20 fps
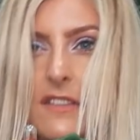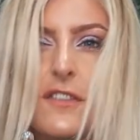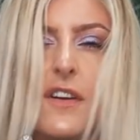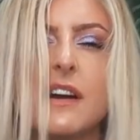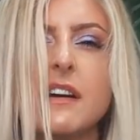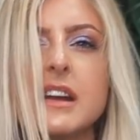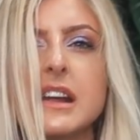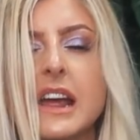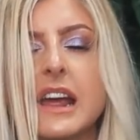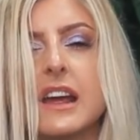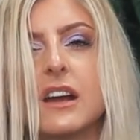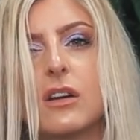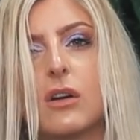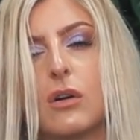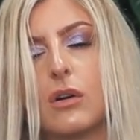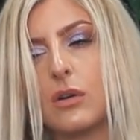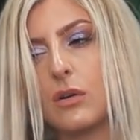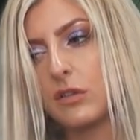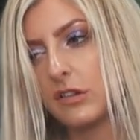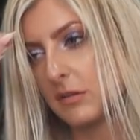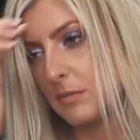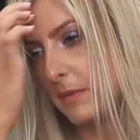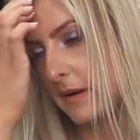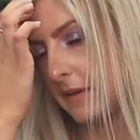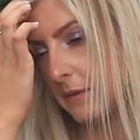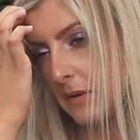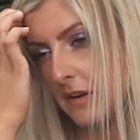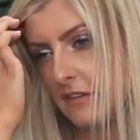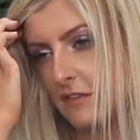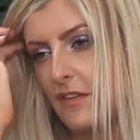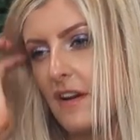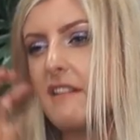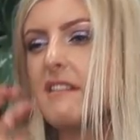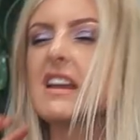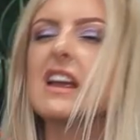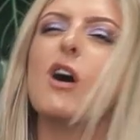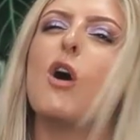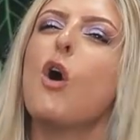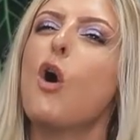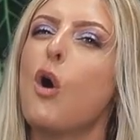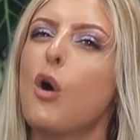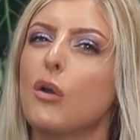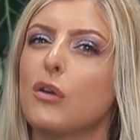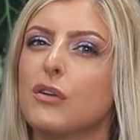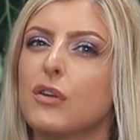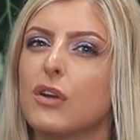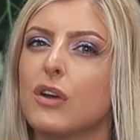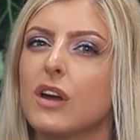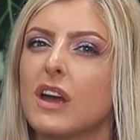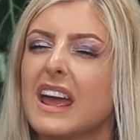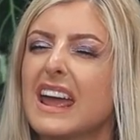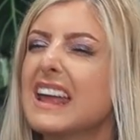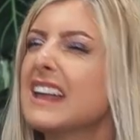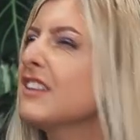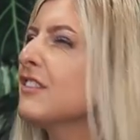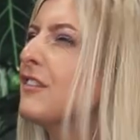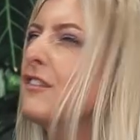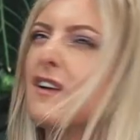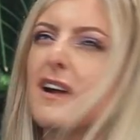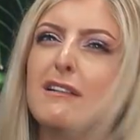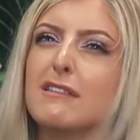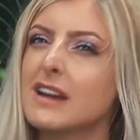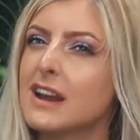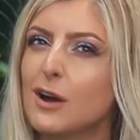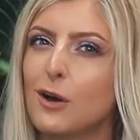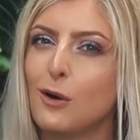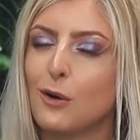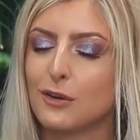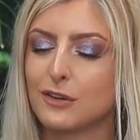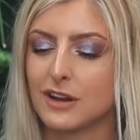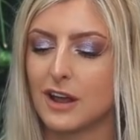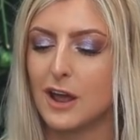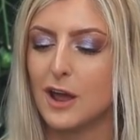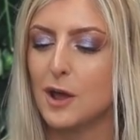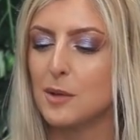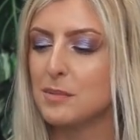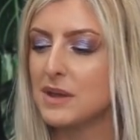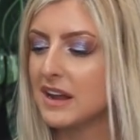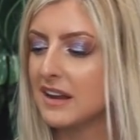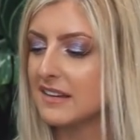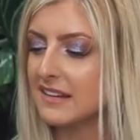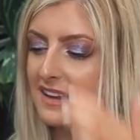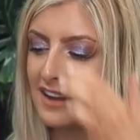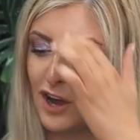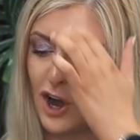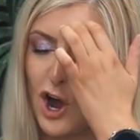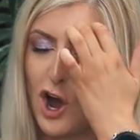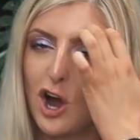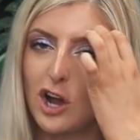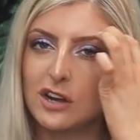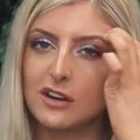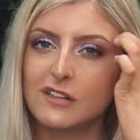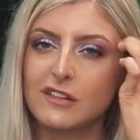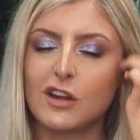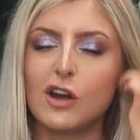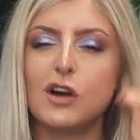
variegated gloriosum, by the way, is very odd. It's very odd because it hardens